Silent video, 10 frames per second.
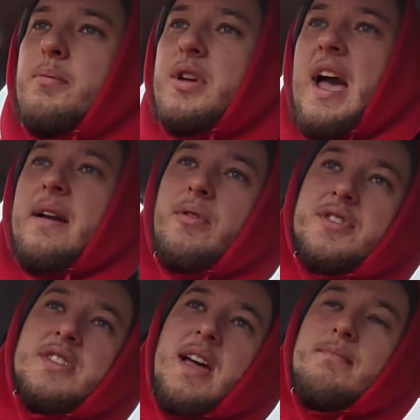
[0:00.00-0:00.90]
But yeah, he
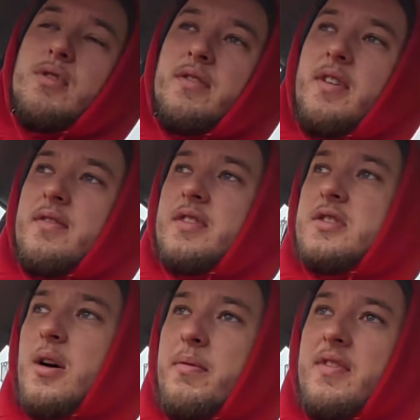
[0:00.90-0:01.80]
wants a tent roof over the
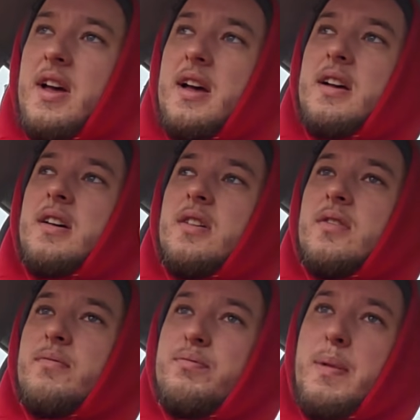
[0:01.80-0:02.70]
top of it,
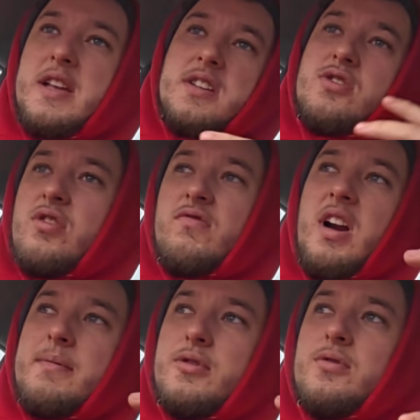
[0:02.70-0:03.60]
basically shrink
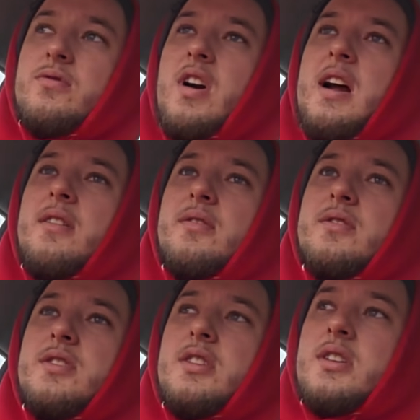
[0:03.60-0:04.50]
wrapped all
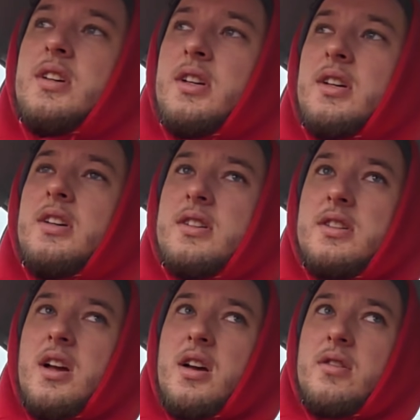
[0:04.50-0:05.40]
round.
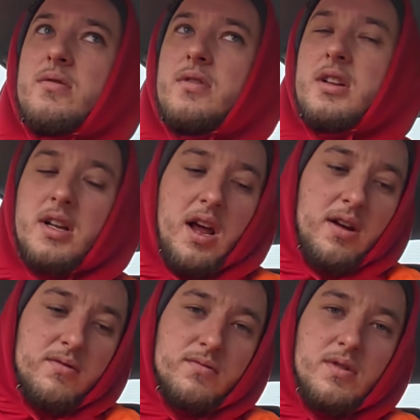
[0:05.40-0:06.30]
So I
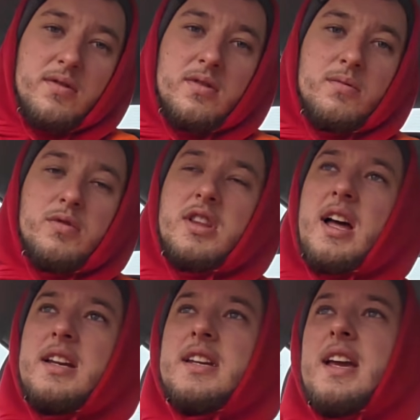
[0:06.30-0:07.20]
don't know, would
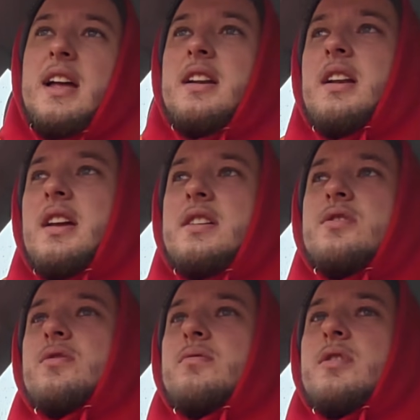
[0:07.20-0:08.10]
that need
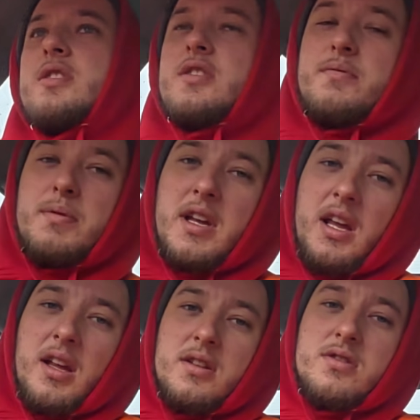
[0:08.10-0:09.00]
kentledge, or would it just
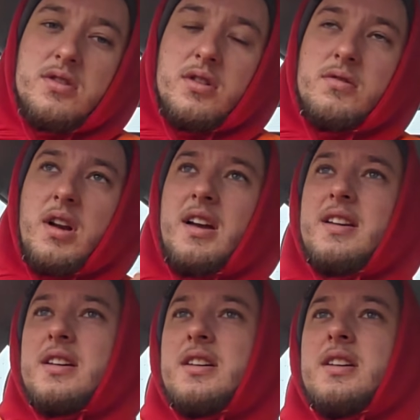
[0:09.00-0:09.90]
be two
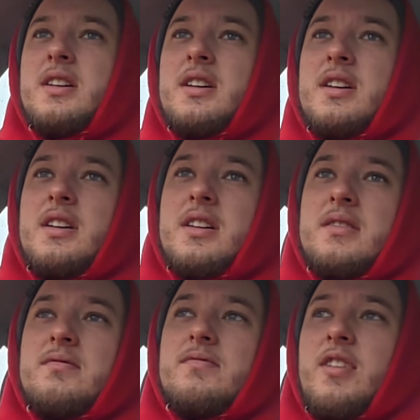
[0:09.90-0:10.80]
like
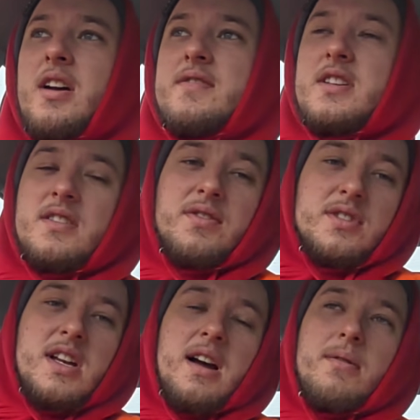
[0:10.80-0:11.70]
5-6
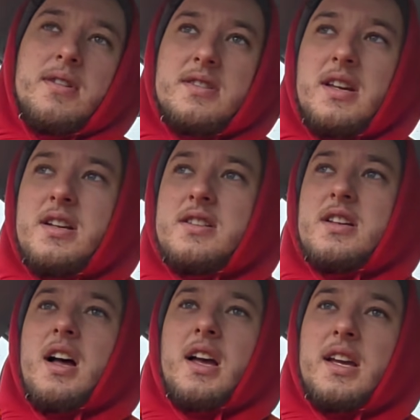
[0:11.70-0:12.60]
foot towers each
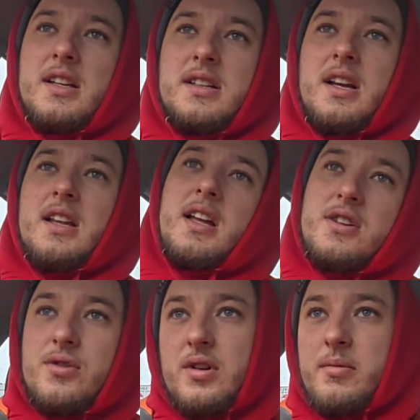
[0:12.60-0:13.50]
side, and then
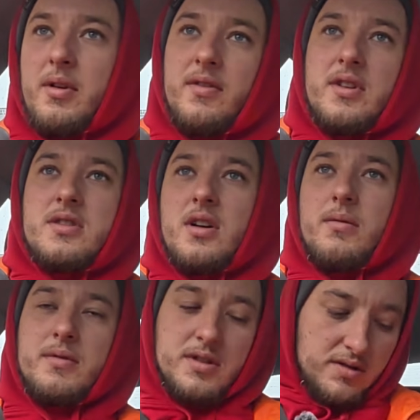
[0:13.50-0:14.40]
join them over the
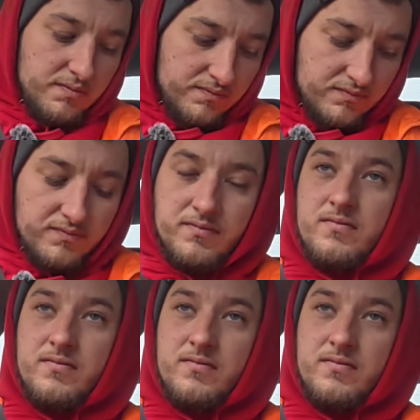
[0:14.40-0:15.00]
top with some